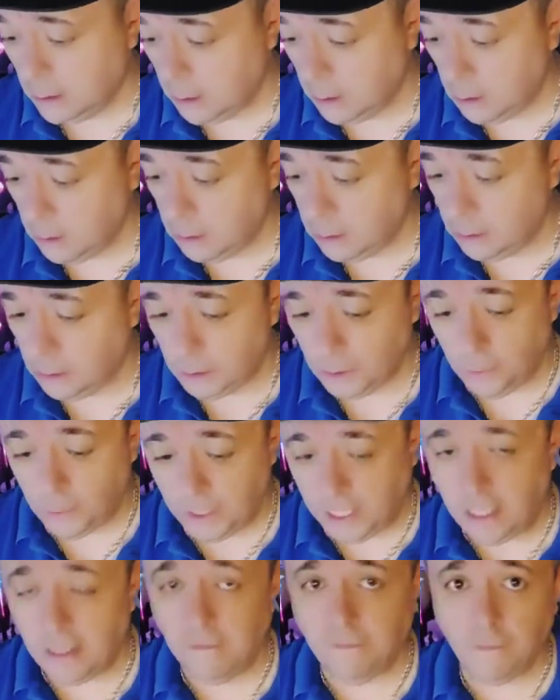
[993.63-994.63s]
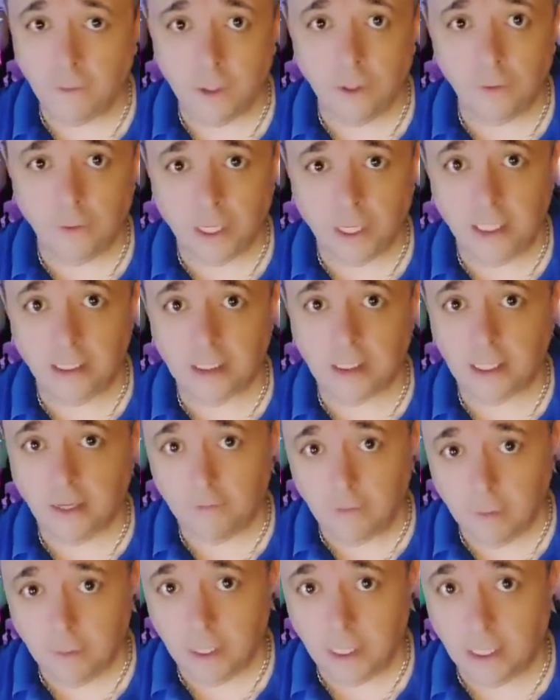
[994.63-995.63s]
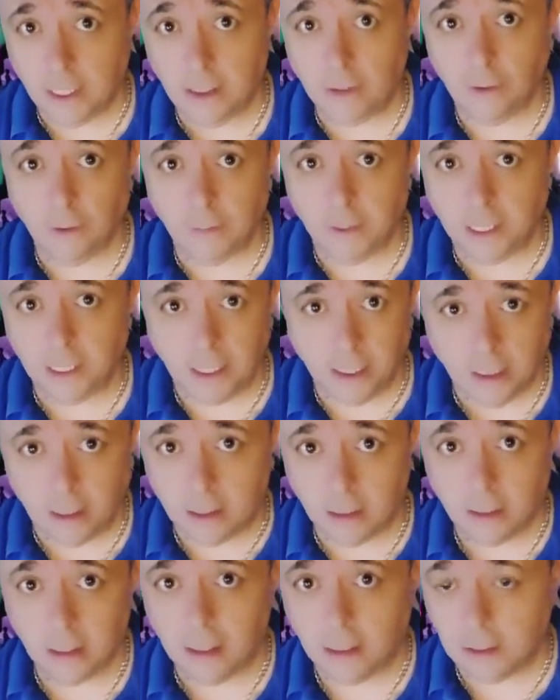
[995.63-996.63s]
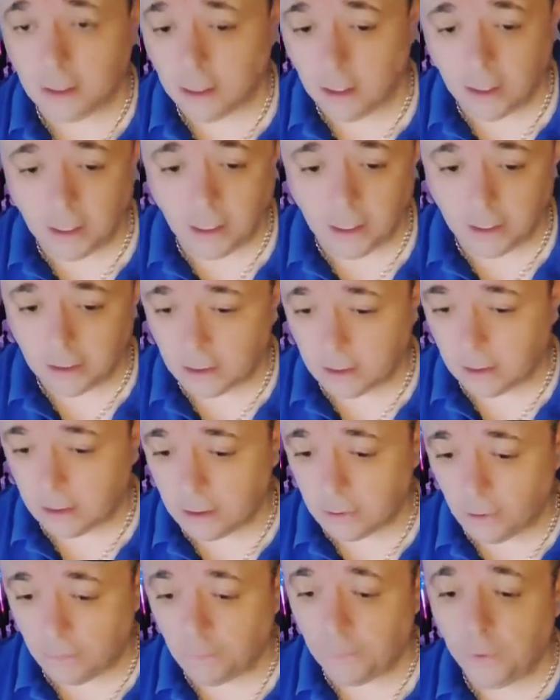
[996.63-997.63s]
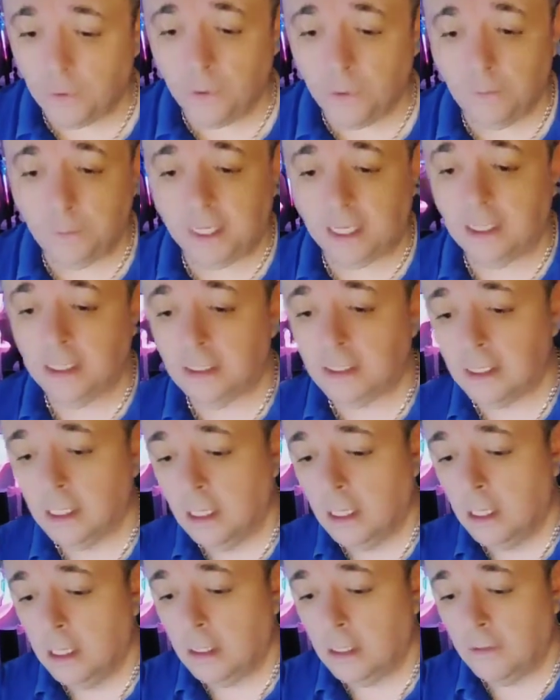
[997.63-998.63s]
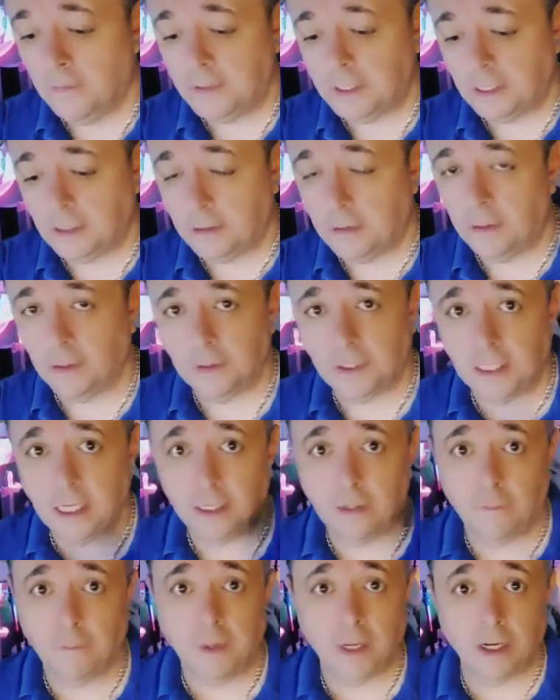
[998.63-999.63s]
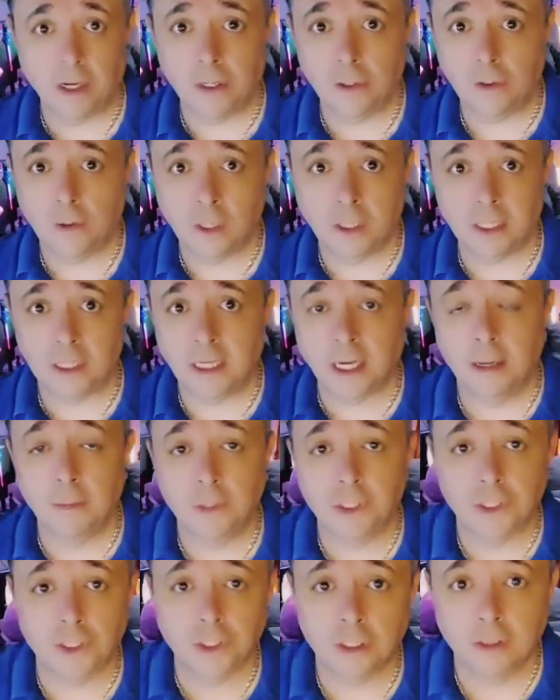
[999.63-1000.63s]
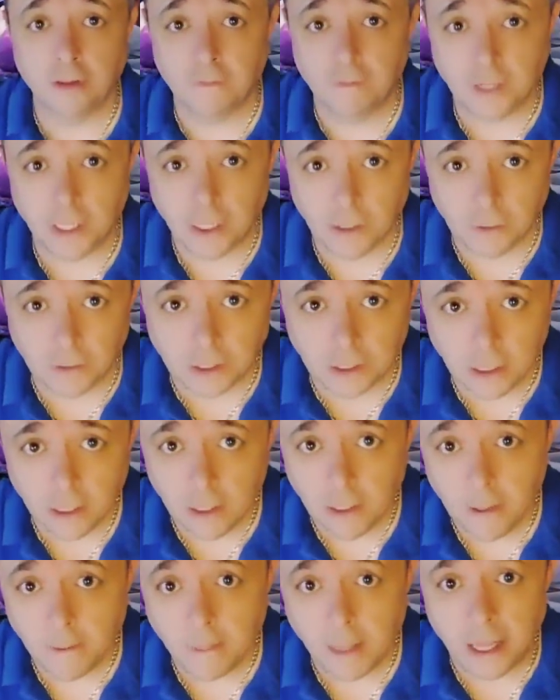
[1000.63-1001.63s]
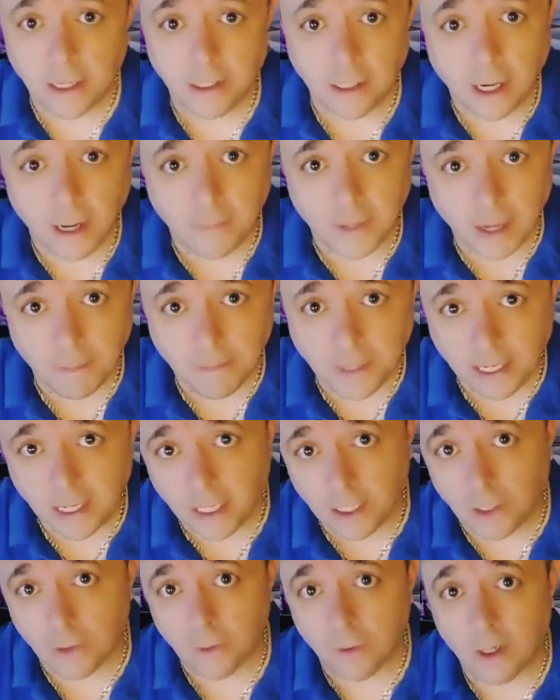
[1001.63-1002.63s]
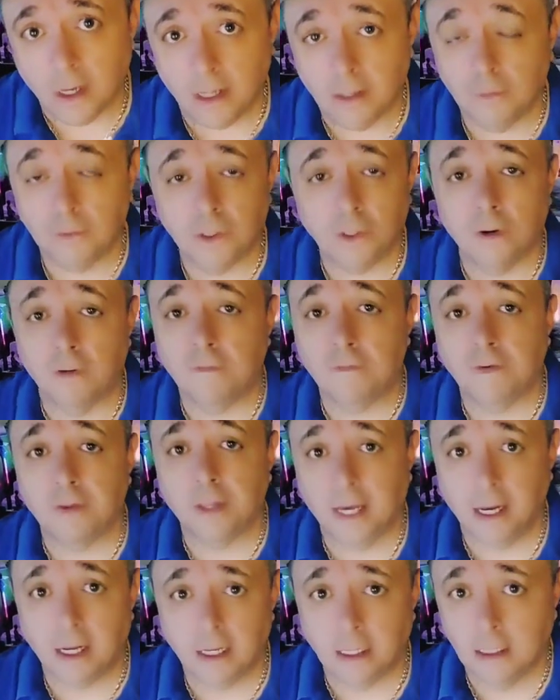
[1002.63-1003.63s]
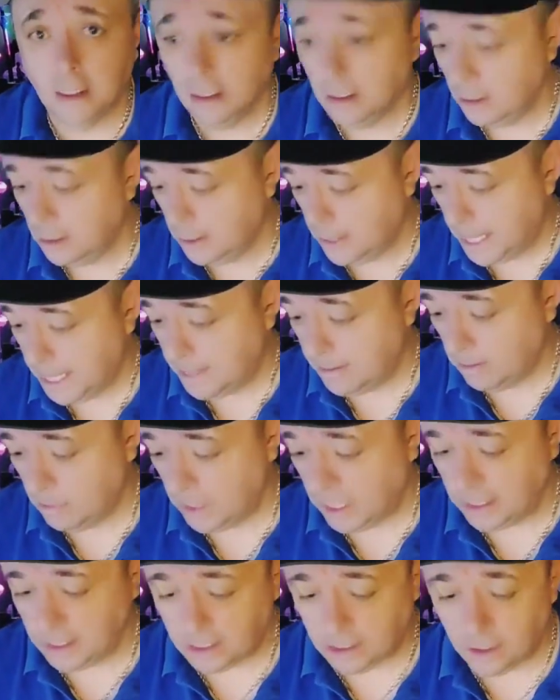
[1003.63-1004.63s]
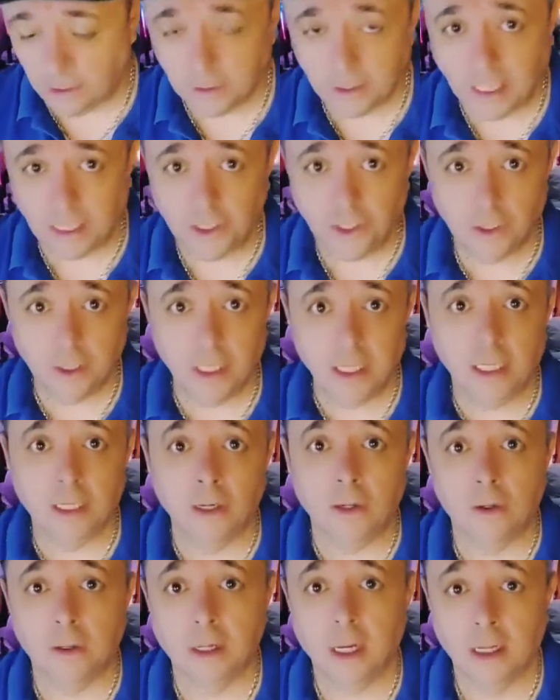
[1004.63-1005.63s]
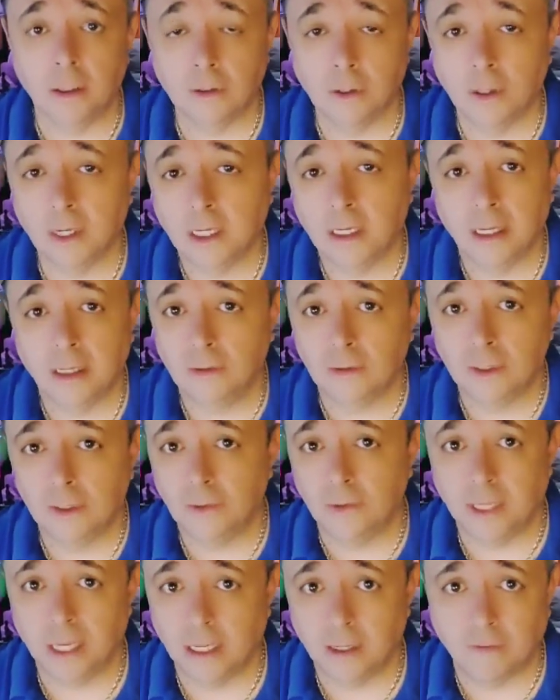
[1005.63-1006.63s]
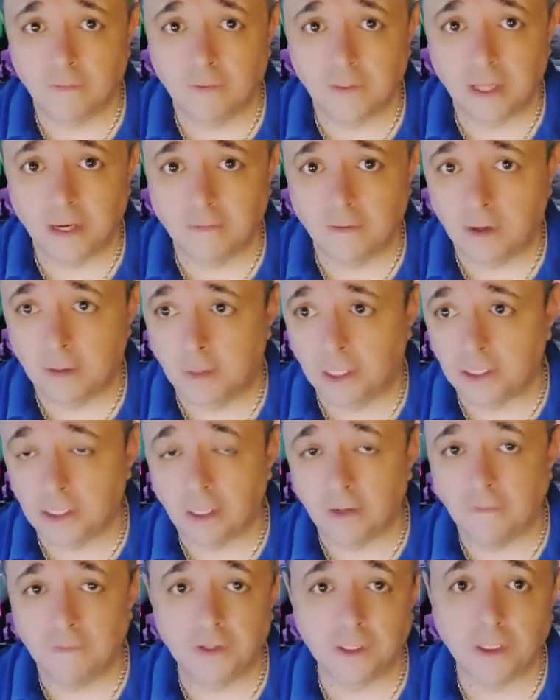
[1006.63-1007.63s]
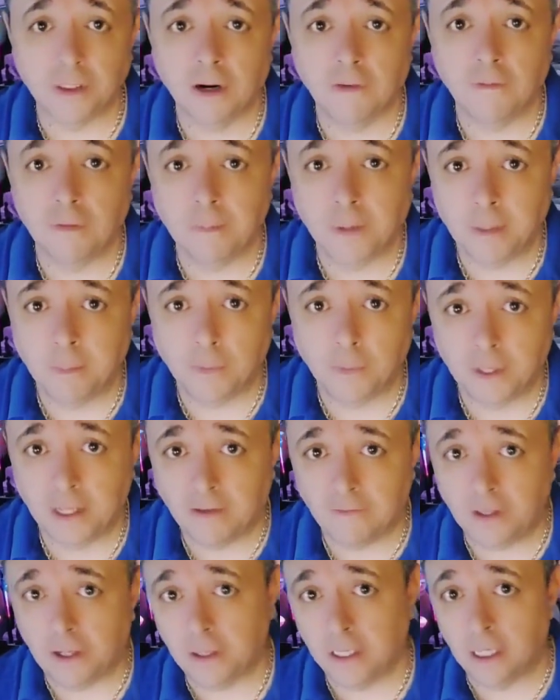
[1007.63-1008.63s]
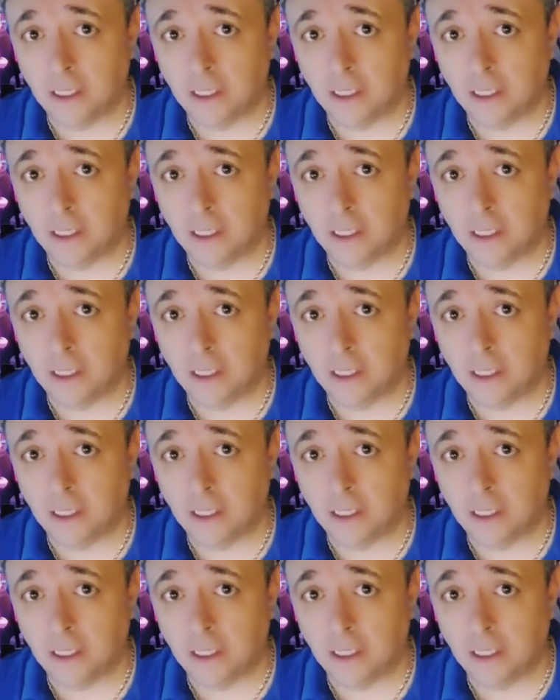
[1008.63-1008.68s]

You can afford a reading, save your money, no big deal. That's all it is. And don't boo-hoo because you said you've been on here all the time and you share the videos, and I'm not picking you. I don't go for that. That's your ego. I don't do the ego thing very much. I don't feel sorry for people when they have their ego.